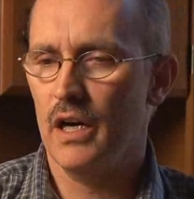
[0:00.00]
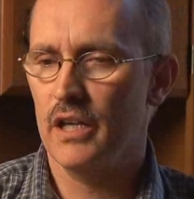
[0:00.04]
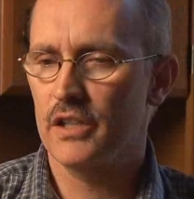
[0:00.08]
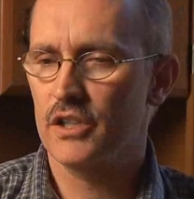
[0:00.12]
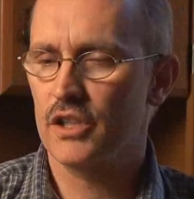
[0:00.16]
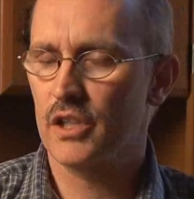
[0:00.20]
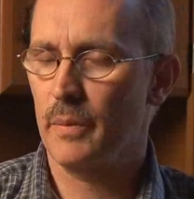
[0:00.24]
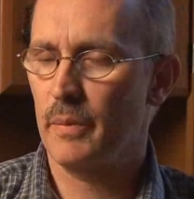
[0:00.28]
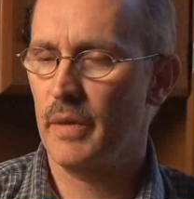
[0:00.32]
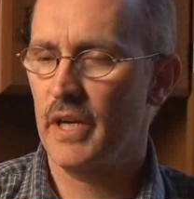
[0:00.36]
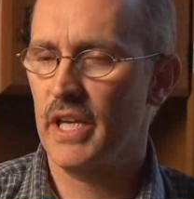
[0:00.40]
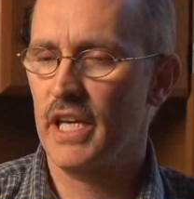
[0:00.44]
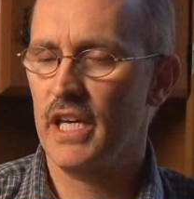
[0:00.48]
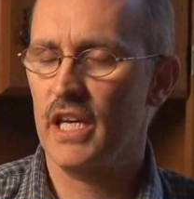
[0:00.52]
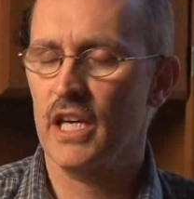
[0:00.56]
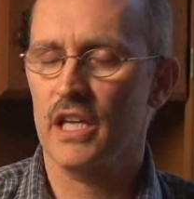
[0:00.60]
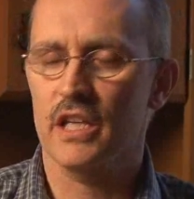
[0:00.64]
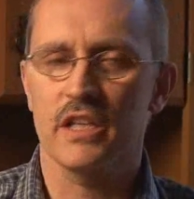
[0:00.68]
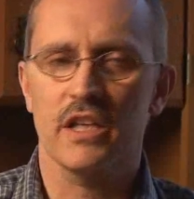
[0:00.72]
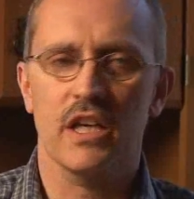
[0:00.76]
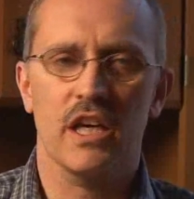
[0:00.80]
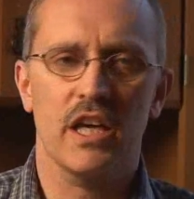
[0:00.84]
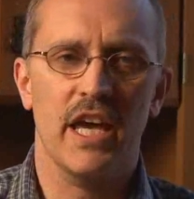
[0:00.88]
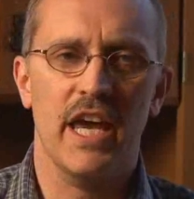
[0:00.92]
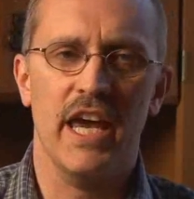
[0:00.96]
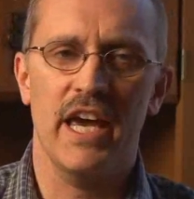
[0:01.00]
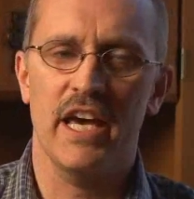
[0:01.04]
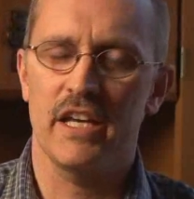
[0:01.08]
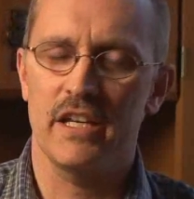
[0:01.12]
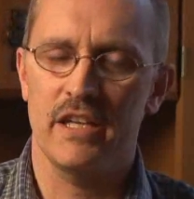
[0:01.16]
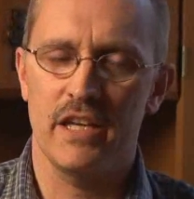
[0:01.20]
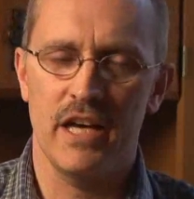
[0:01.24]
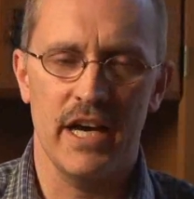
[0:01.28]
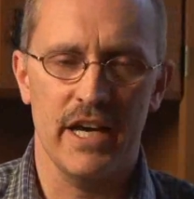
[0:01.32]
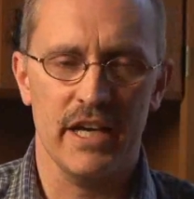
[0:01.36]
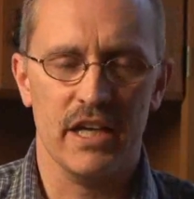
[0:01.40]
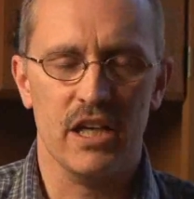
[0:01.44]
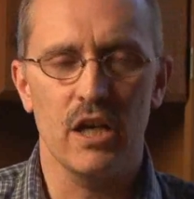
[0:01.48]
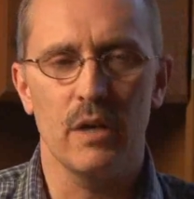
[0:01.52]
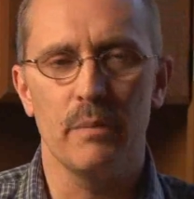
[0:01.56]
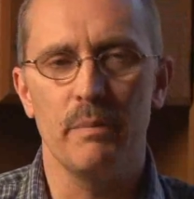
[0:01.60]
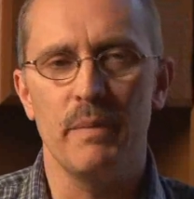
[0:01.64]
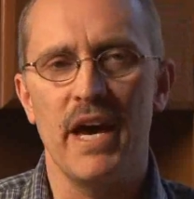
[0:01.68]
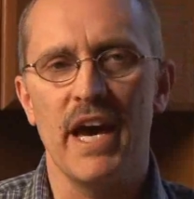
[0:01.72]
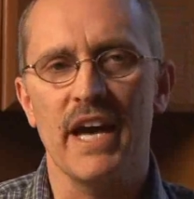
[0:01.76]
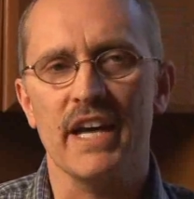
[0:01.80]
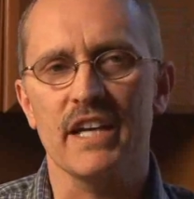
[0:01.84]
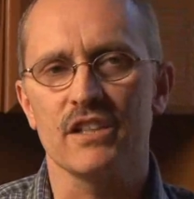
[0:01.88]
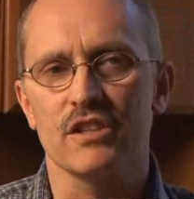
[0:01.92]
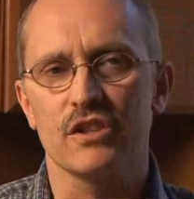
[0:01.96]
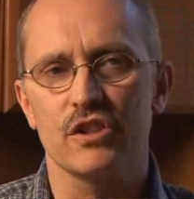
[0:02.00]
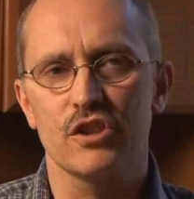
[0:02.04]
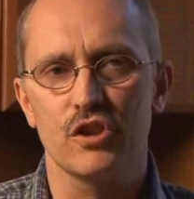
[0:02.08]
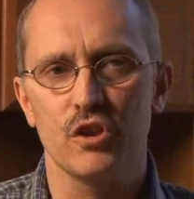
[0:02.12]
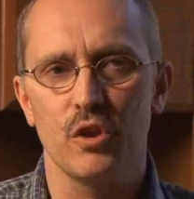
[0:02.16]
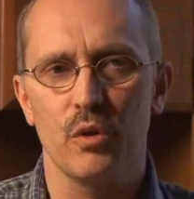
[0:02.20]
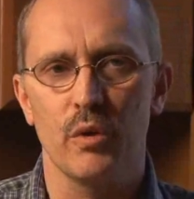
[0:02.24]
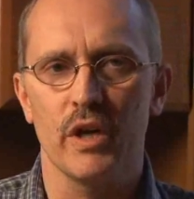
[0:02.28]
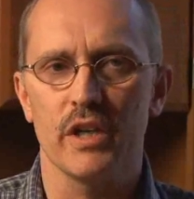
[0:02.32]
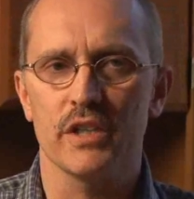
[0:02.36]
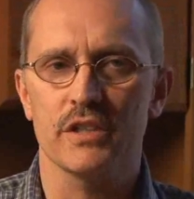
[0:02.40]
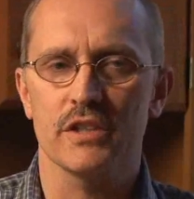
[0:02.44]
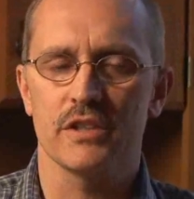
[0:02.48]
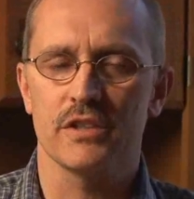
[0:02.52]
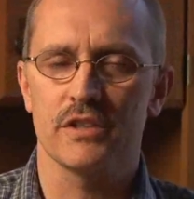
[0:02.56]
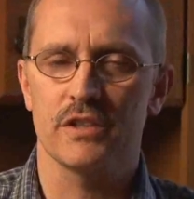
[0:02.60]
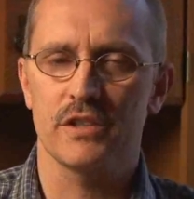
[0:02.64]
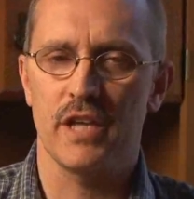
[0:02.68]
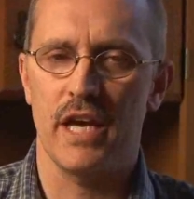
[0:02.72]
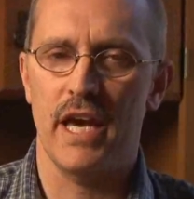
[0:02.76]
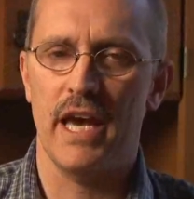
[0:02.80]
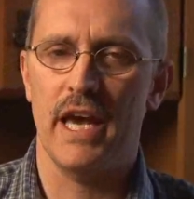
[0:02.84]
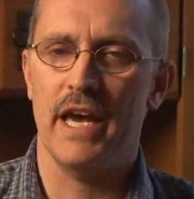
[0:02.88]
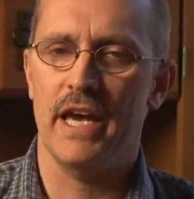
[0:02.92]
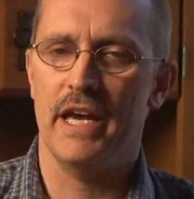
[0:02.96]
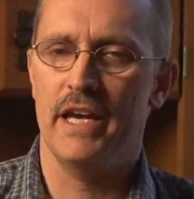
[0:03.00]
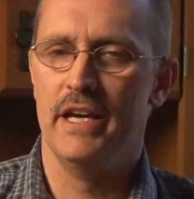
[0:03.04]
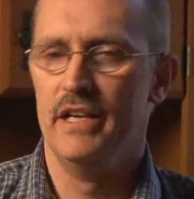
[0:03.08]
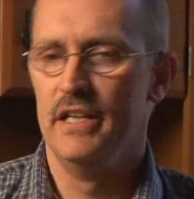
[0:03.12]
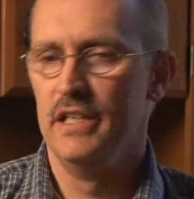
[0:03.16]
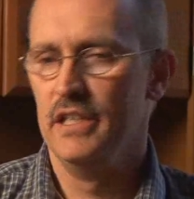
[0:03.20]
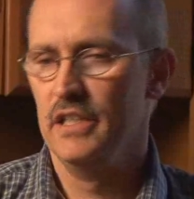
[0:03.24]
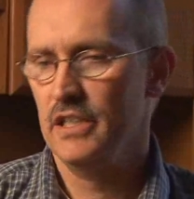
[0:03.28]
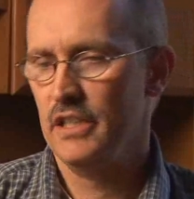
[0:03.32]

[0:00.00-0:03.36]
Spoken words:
somebody cannot come back and sue us and say,